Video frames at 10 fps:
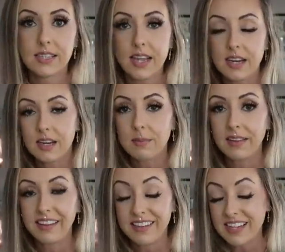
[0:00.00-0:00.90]
said it a
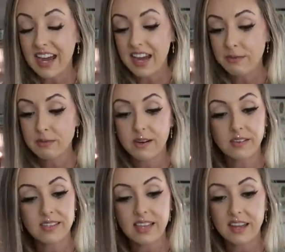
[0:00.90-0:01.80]
million times, but
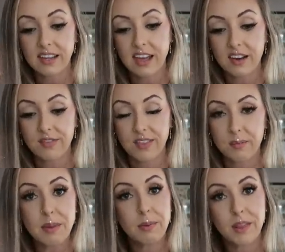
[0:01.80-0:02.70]
I'll say it again for
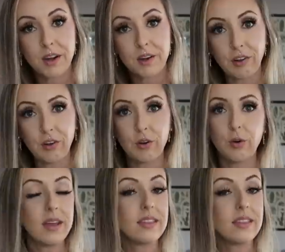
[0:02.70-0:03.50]
the people that are new.